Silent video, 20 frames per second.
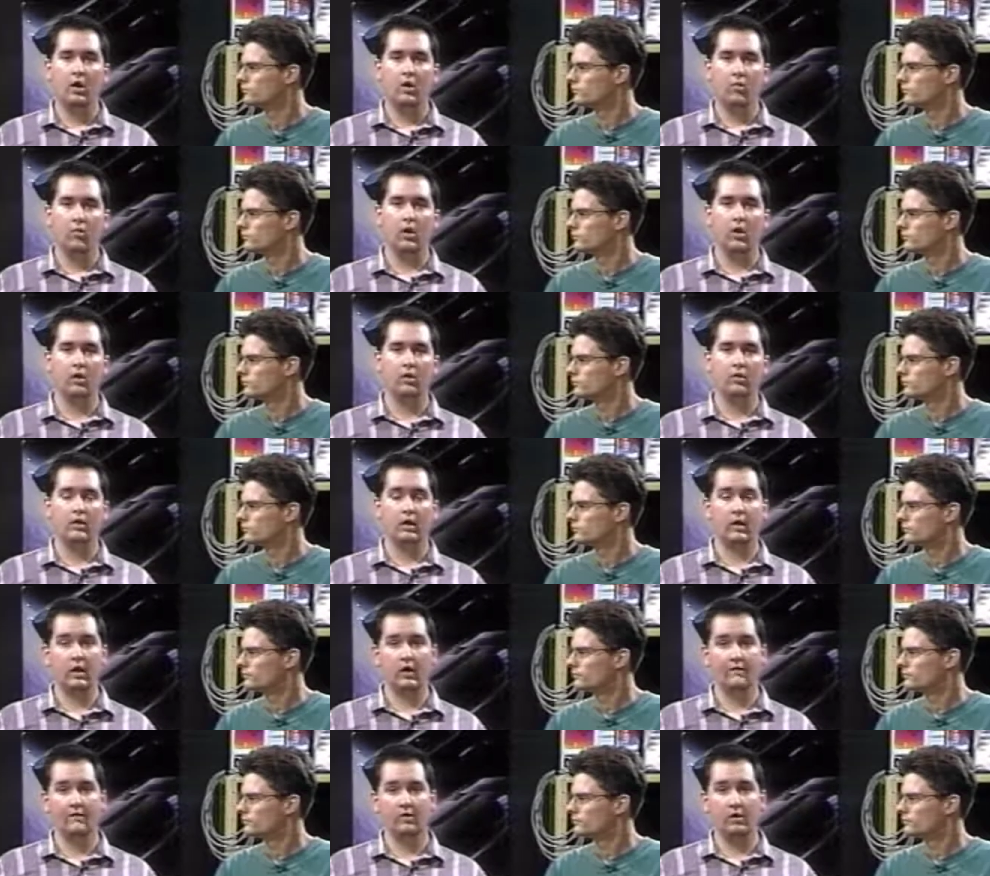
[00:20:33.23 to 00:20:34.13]
Speaker 1: Well,
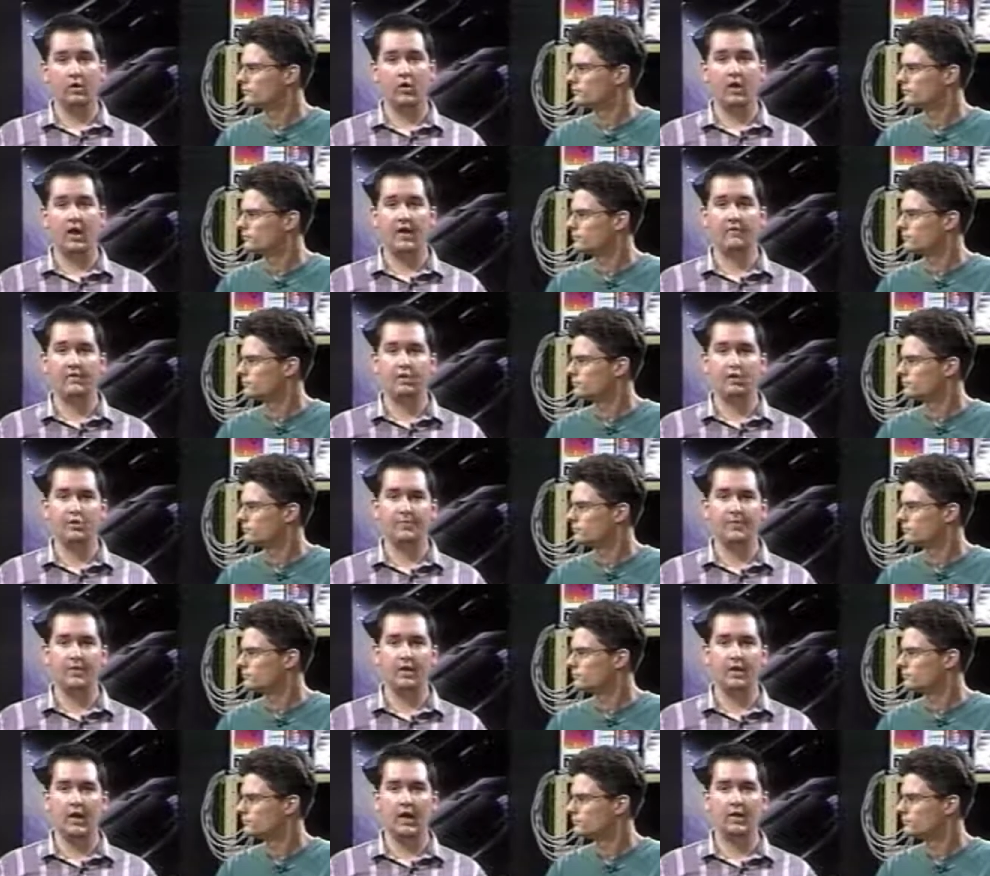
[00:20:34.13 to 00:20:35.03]
if you don't have a
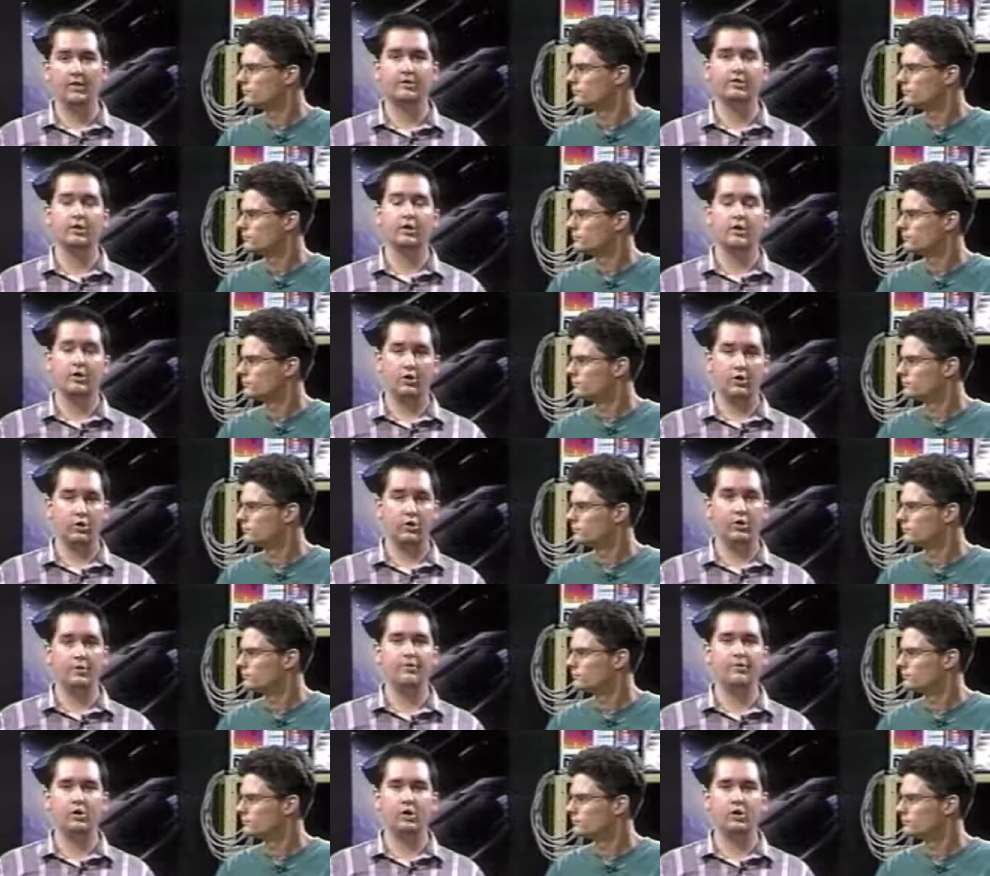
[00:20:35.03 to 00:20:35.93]
UPS, your
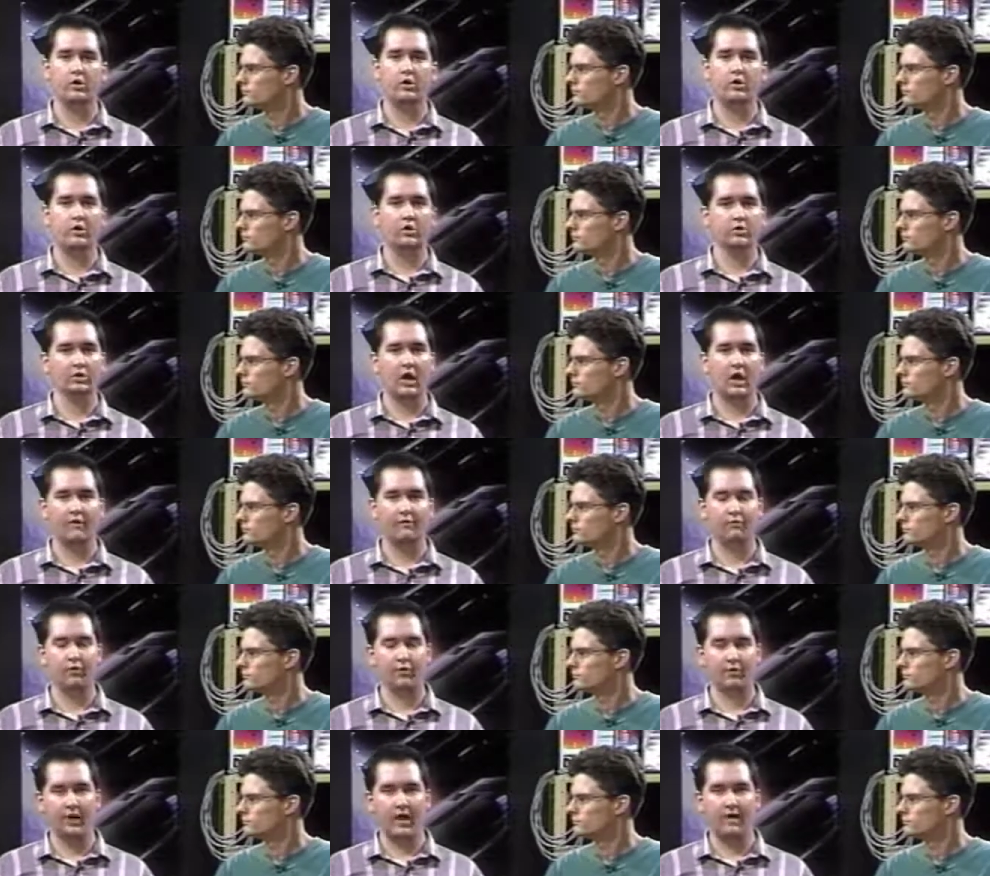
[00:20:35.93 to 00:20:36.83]
computer goes off
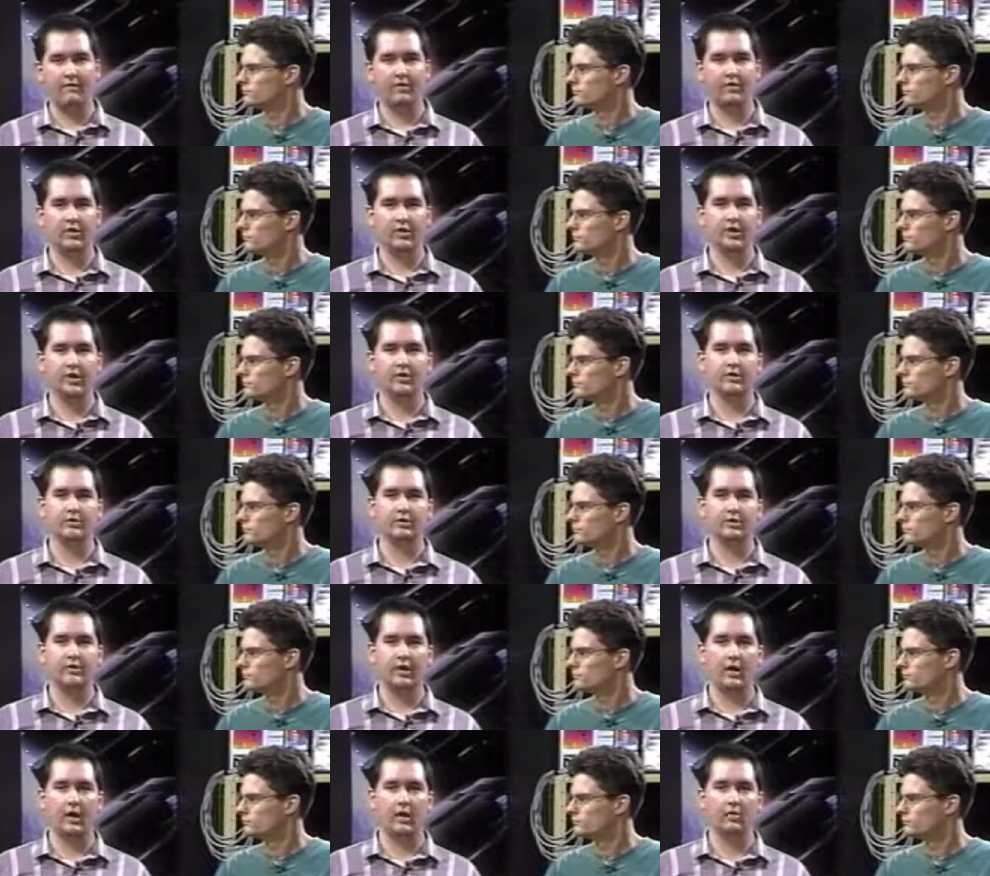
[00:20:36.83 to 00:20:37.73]
with everything else
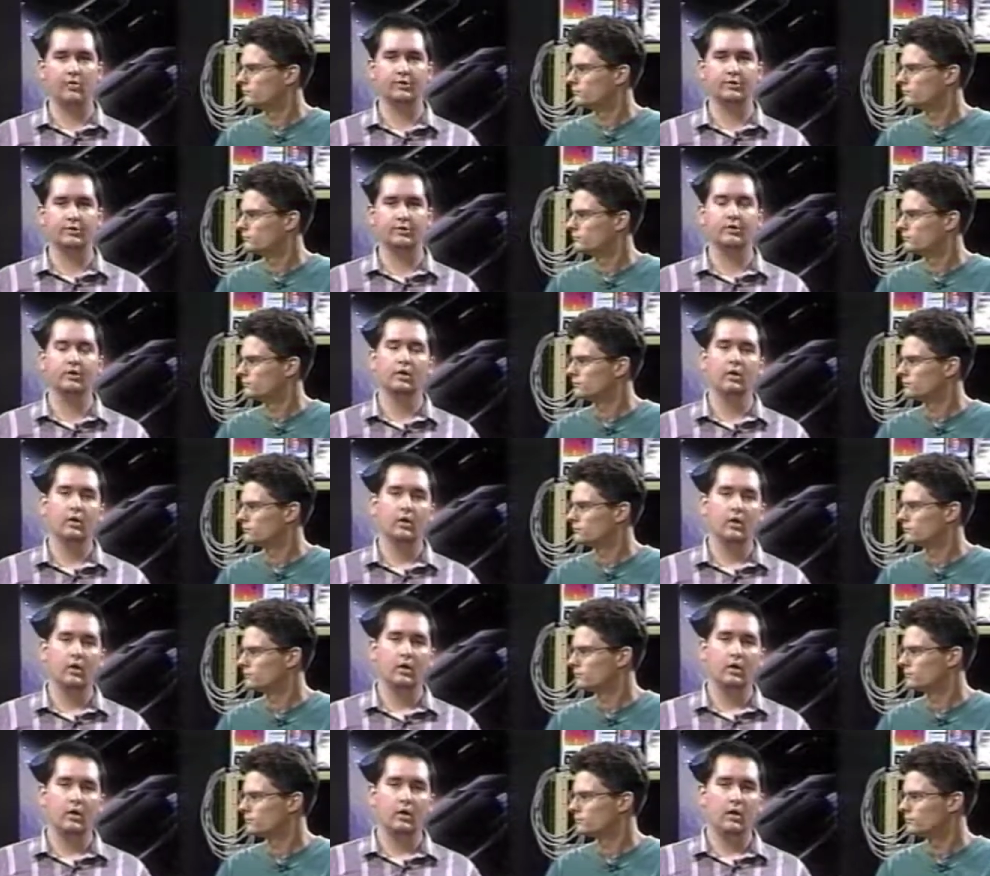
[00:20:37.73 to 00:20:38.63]
in the house.
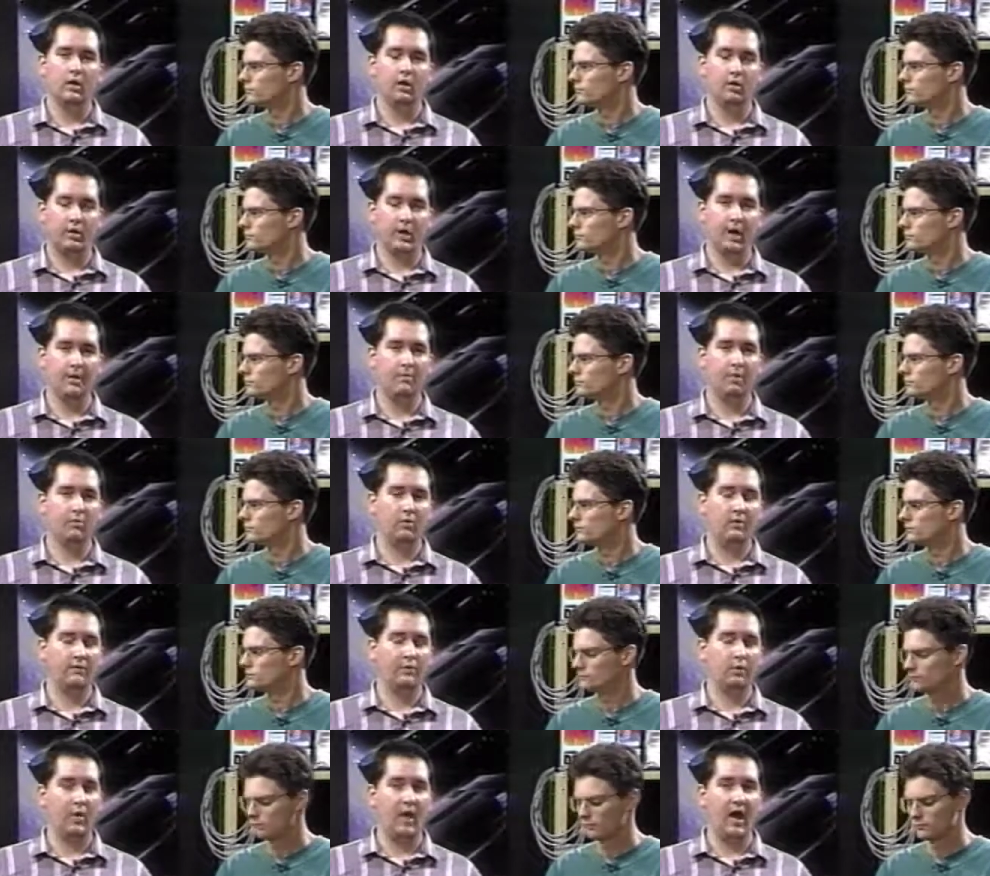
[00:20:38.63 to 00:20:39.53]
Okay, but
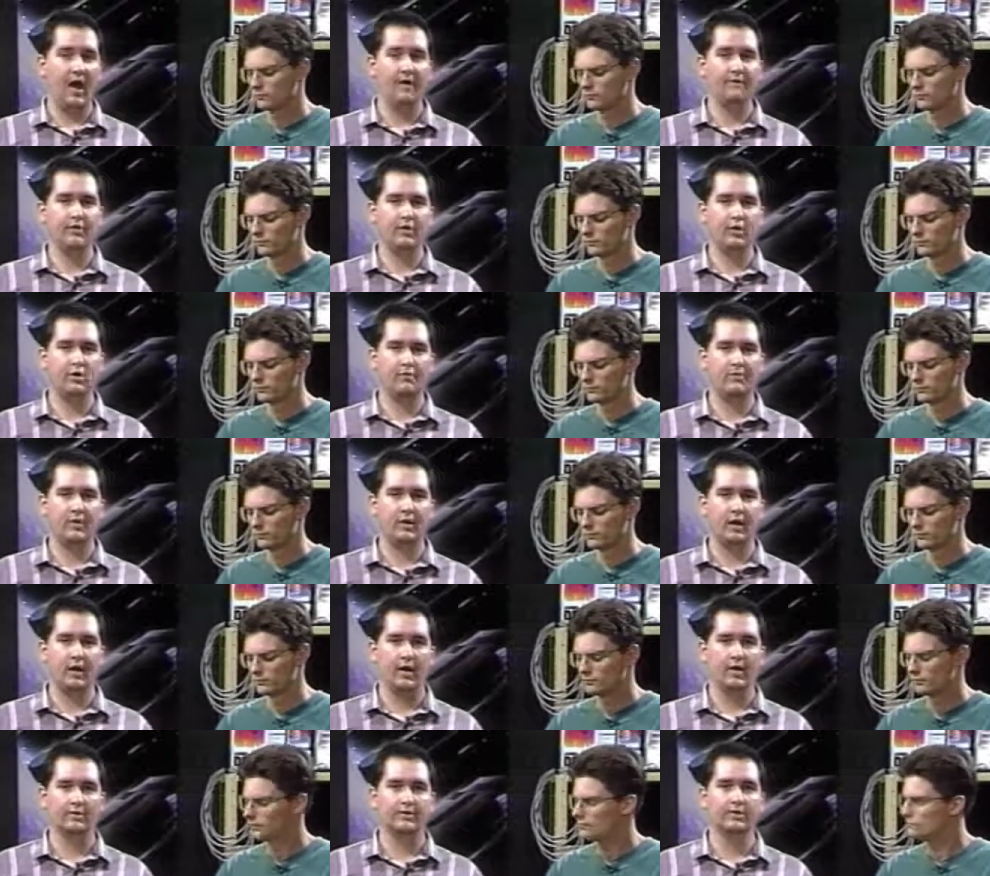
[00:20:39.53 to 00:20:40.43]
if you have a
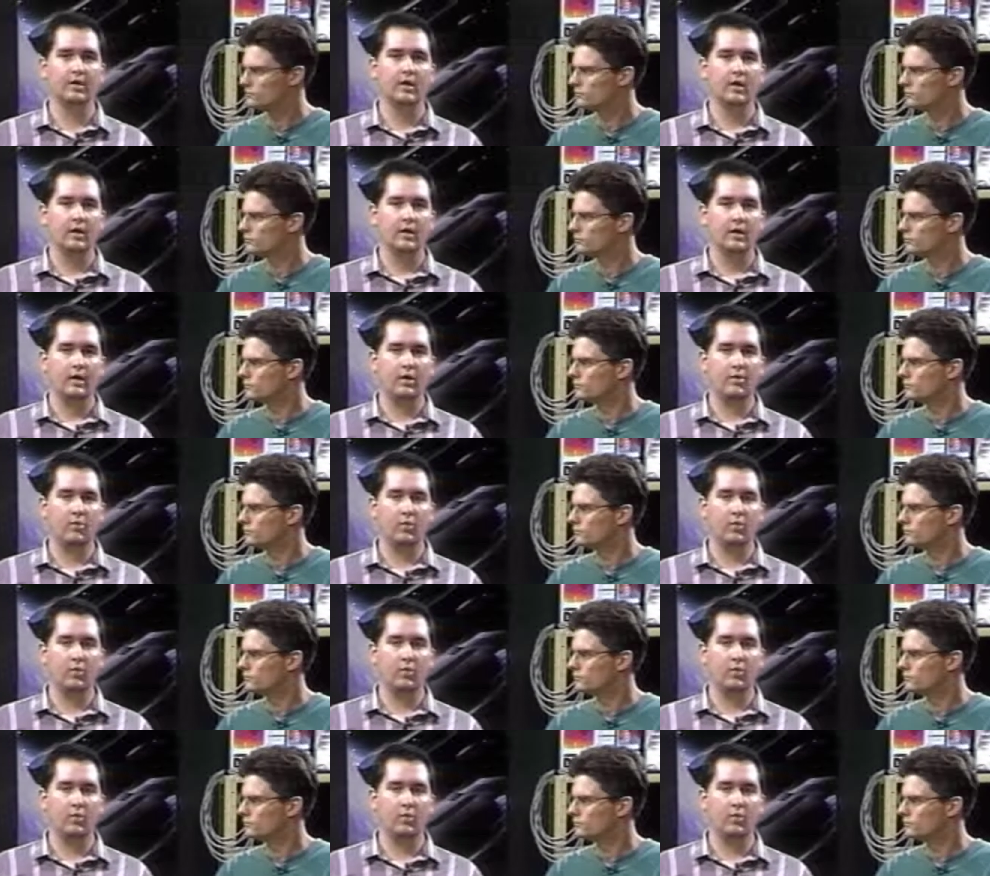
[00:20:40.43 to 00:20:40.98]
UPS, it